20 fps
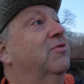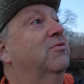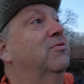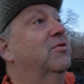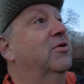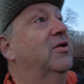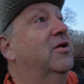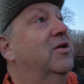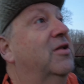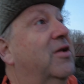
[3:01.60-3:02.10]

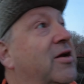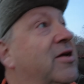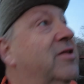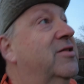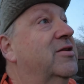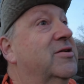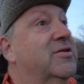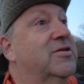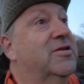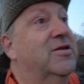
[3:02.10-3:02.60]
really like
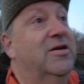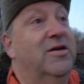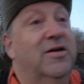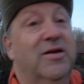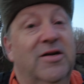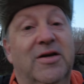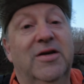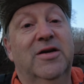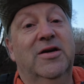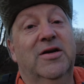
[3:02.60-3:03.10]
this
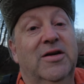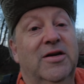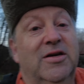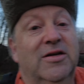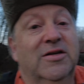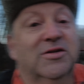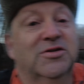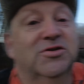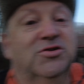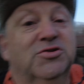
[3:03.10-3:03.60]

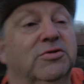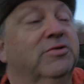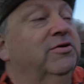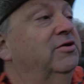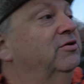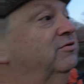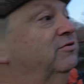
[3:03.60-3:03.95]
tree